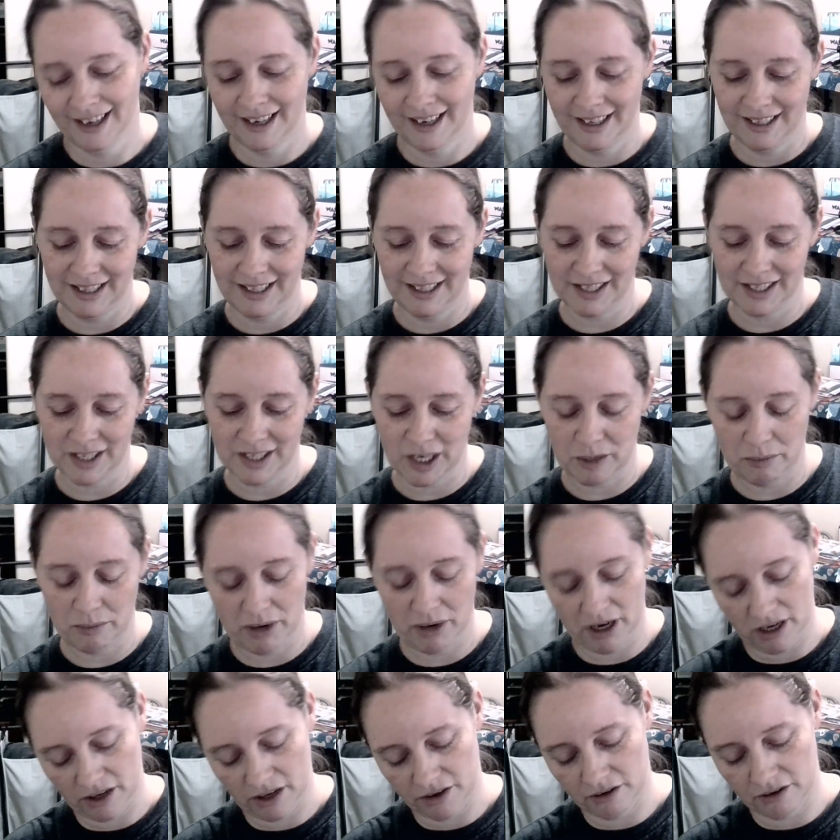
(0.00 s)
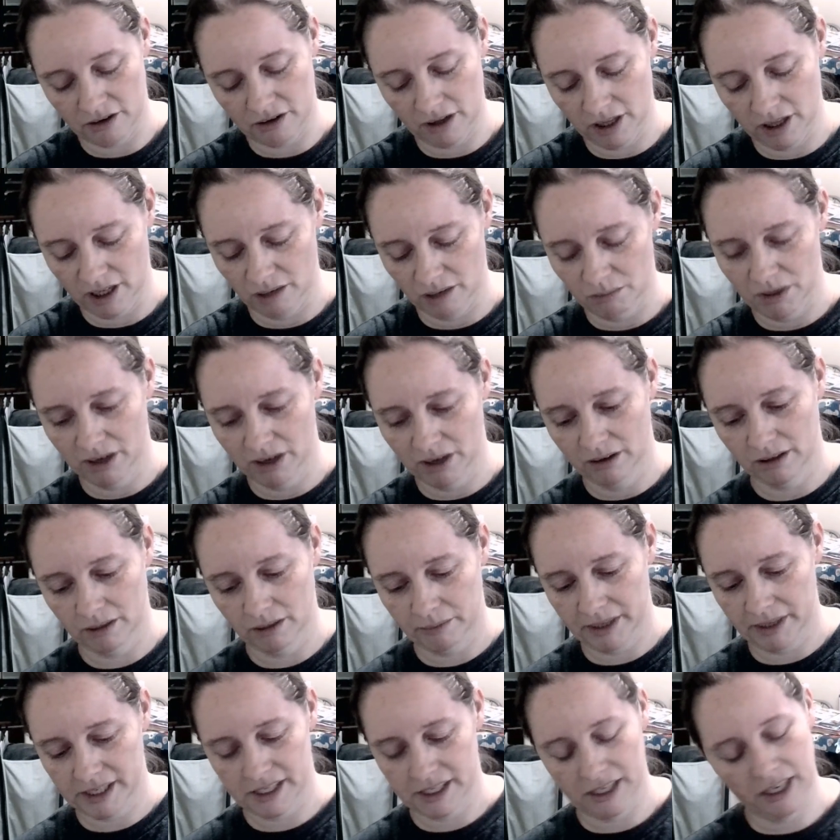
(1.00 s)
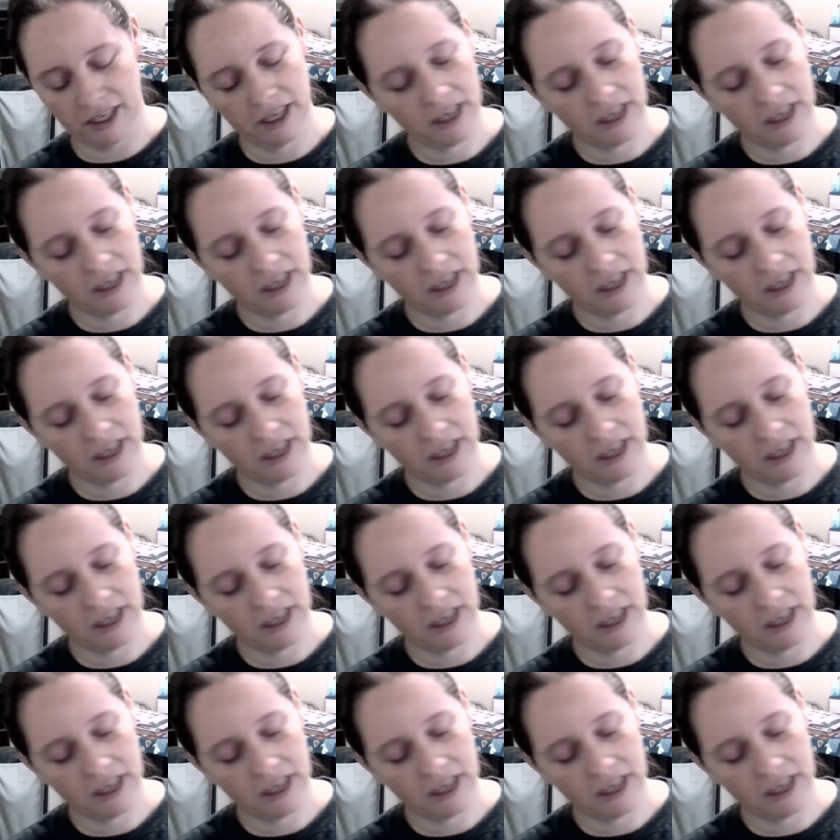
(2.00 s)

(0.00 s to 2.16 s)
There's going to be another club. Let me see.